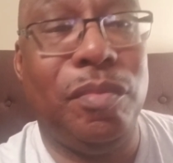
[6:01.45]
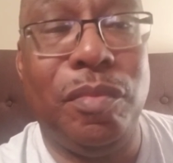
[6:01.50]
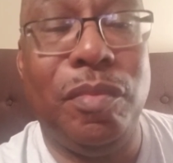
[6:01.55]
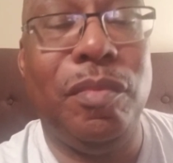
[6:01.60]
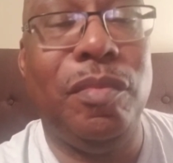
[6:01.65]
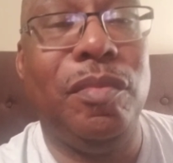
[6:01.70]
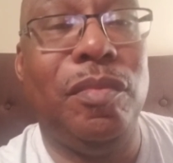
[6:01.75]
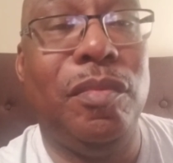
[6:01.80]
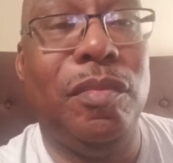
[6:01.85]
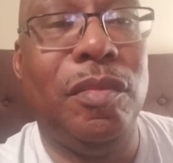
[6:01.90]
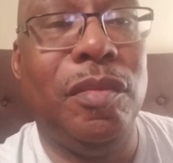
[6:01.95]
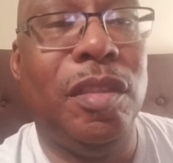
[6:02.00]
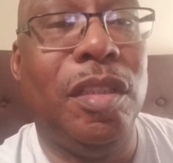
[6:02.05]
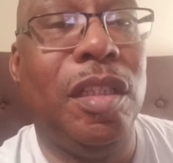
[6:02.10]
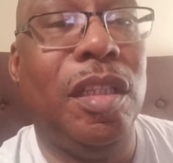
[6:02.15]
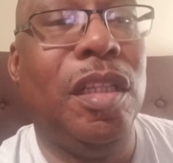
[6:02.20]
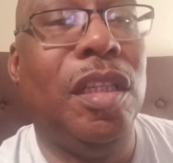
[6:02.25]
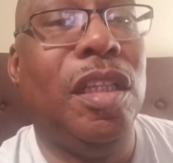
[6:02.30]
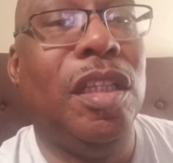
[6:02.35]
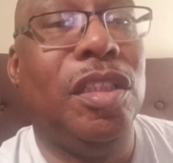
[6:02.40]
Hmm?
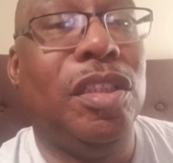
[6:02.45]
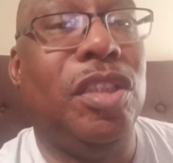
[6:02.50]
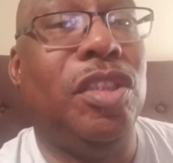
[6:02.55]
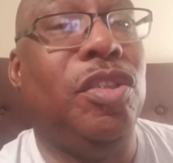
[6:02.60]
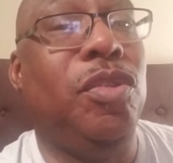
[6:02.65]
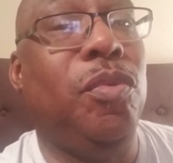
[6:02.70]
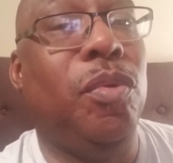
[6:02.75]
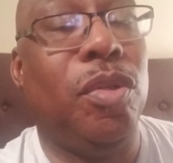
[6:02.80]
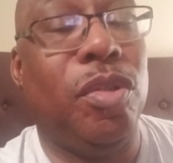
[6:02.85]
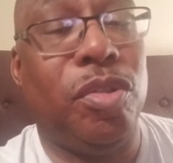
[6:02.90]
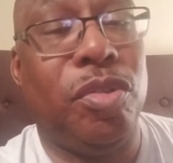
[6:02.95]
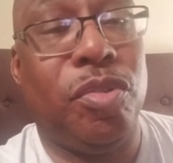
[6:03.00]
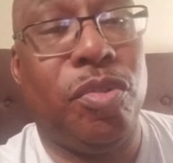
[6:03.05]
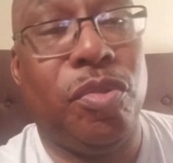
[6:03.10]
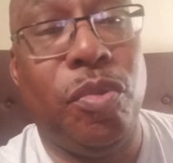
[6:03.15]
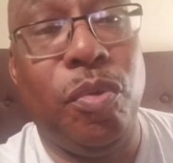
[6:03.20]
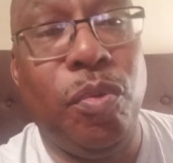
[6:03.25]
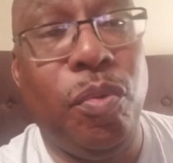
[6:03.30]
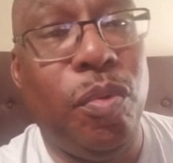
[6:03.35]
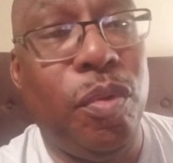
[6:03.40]
Since you want to
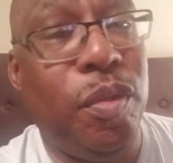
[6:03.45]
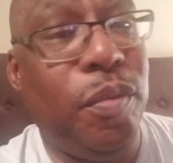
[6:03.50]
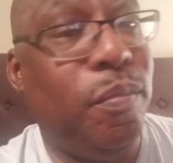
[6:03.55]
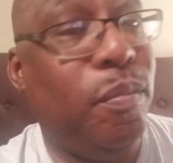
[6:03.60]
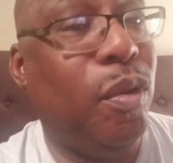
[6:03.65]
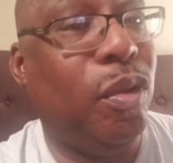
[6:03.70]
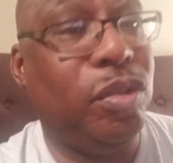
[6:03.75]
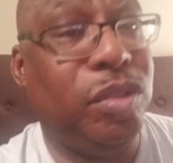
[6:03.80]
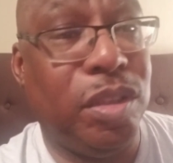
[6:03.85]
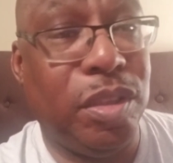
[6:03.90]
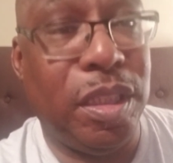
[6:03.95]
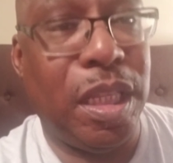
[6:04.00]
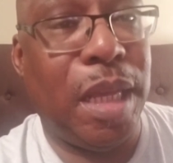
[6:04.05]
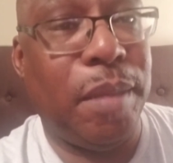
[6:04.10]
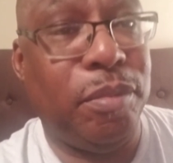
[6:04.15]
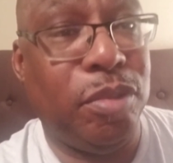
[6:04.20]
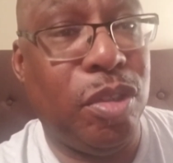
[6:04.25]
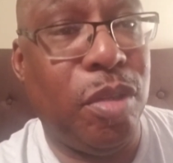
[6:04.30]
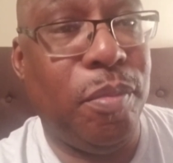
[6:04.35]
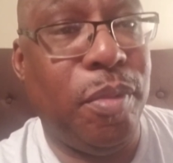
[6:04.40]
screw, most of the time
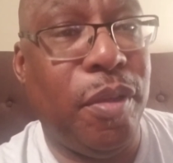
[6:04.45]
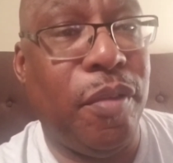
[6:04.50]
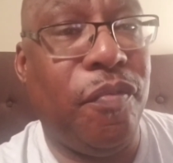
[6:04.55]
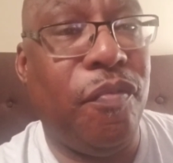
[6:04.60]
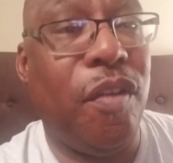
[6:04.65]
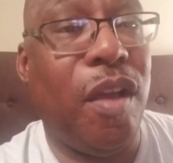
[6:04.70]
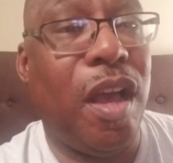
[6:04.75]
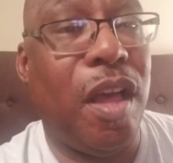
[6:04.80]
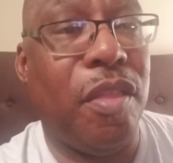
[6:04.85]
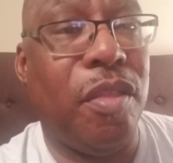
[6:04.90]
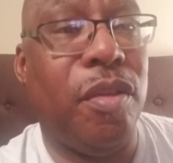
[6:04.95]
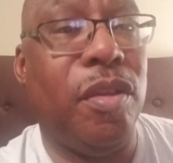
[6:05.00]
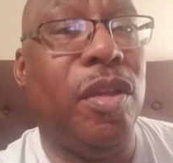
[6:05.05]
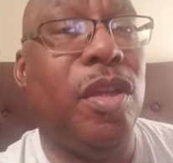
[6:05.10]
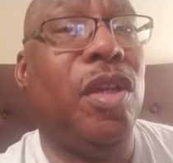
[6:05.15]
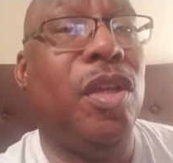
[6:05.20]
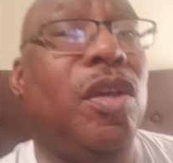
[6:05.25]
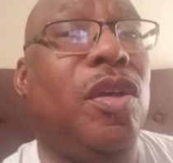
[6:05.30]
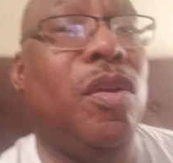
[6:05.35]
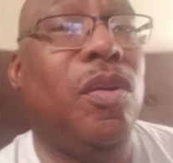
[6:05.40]
it's going to be a father
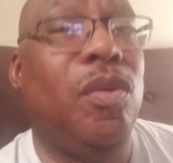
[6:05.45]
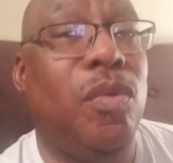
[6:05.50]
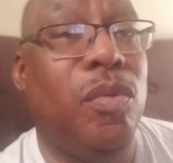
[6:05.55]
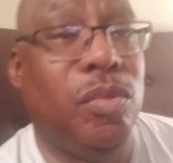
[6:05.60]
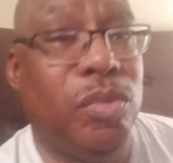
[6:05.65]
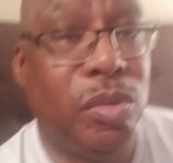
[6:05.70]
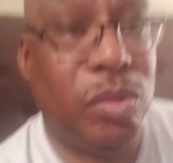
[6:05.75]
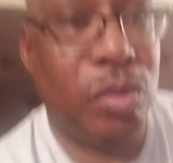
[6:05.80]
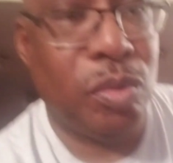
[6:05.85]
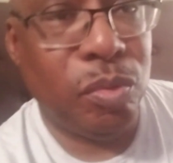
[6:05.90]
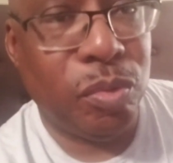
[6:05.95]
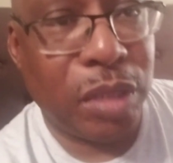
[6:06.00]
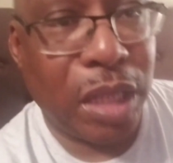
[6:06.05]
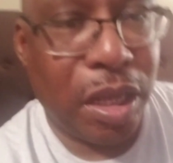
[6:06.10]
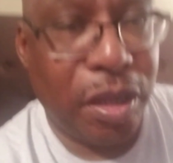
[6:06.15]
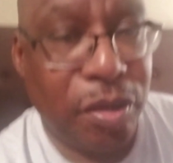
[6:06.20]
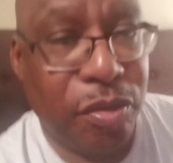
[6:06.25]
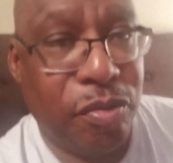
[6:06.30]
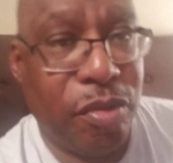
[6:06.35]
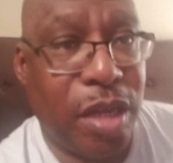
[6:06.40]
who's, who's out
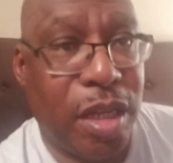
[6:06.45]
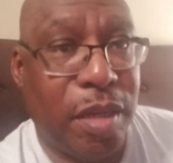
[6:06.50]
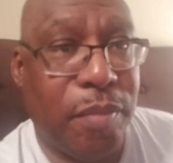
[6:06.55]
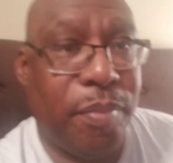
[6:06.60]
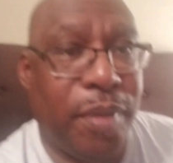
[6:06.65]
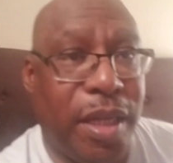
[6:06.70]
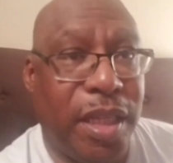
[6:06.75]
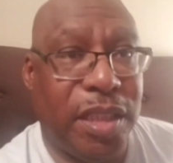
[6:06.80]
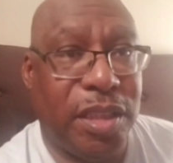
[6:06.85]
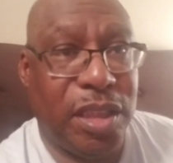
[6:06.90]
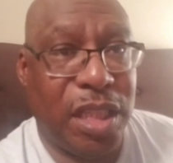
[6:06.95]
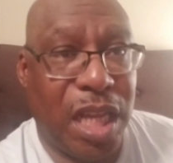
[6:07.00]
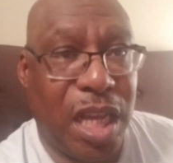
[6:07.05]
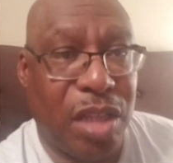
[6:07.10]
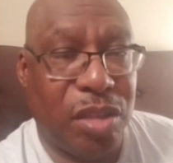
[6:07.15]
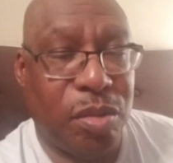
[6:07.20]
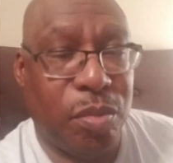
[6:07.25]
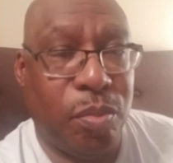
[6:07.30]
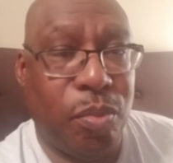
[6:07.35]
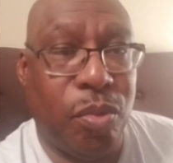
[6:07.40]
here trying to pay his
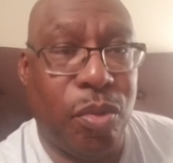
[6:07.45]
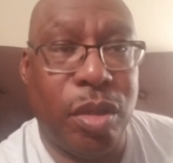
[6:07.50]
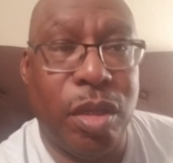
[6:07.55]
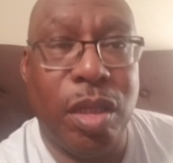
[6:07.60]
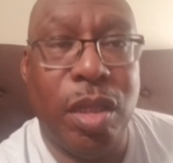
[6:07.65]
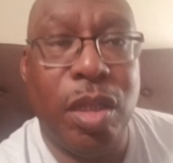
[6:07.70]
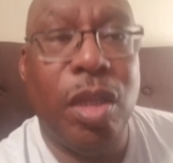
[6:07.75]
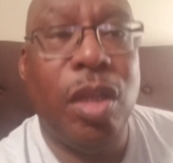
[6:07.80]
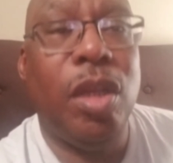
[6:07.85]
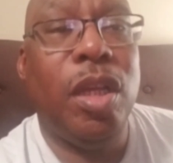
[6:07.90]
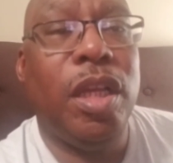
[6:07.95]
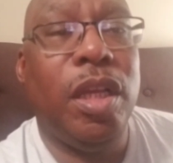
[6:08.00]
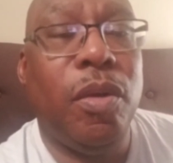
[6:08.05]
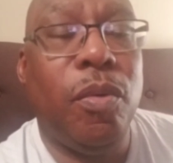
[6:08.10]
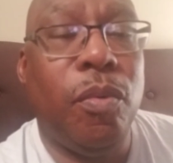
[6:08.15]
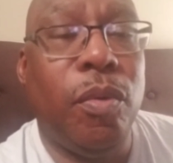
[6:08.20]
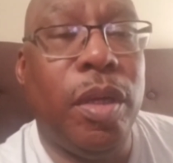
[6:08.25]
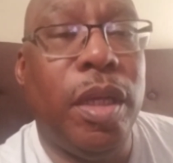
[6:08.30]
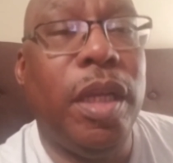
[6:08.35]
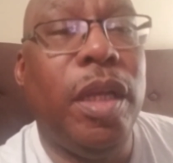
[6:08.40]
child support.
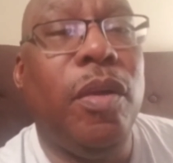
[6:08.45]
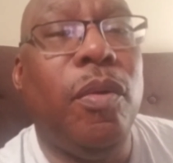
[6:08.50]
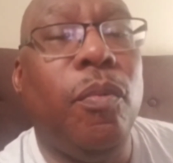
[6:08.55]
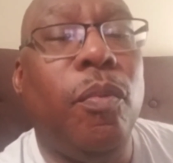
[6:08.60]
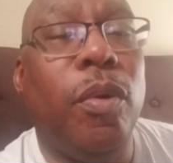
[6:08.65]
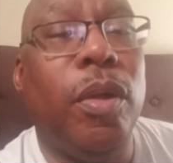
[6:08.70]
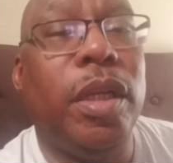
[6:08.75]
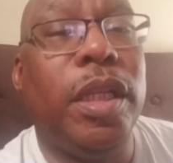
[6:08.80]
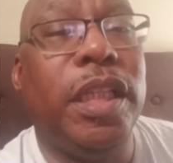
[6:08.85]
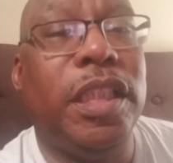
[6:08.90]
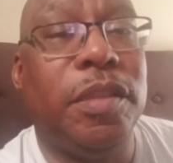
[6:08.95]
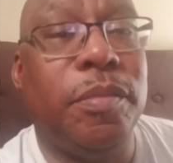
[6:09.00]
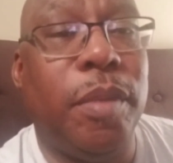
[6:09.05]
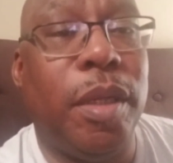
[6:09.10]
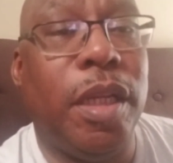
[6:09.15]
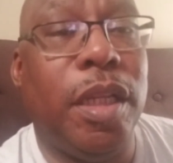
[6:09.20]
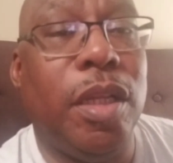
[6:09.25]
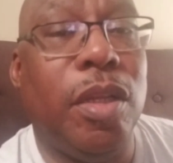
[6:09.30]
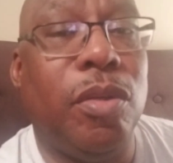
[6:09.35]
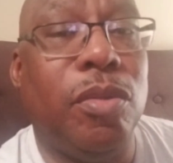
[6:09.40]
Where did his
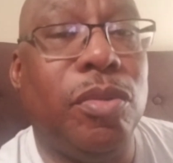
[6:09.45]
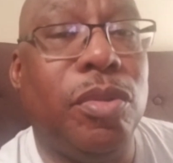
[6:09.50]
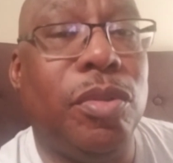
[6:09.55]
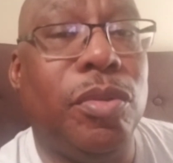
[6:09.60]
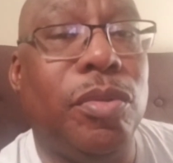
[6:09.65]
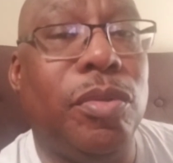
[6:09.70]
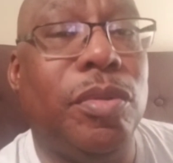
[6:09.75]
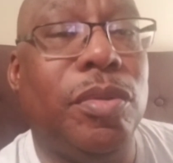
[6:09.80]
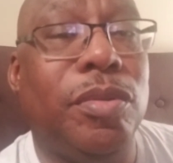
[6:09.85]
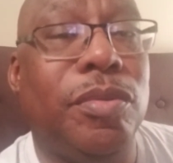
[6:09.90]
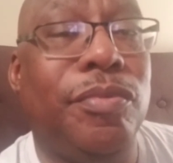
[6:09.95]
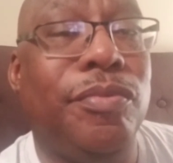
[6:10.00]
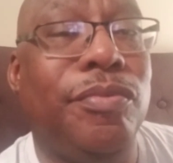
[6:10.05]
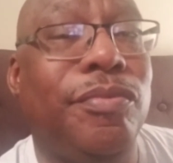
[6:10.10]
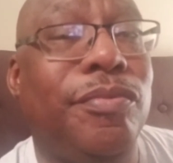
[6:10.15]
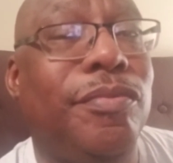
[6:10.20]
money go to? Hmm?